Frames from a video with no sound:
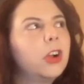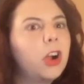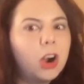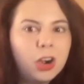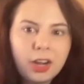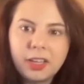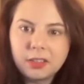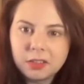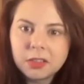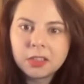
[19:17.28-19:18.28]

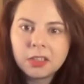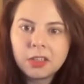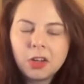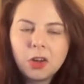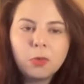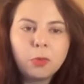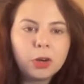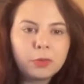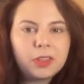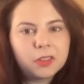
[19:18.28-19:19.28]
artists
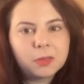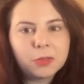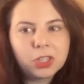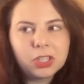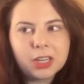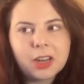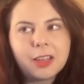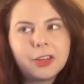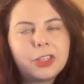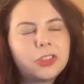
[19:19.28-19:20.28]
work with these emerging
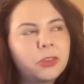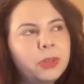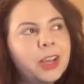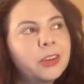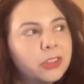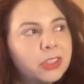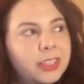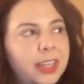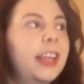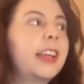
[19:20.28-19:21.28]
technologies so we
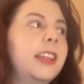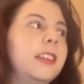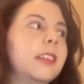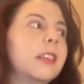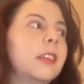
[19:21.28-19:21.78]
understand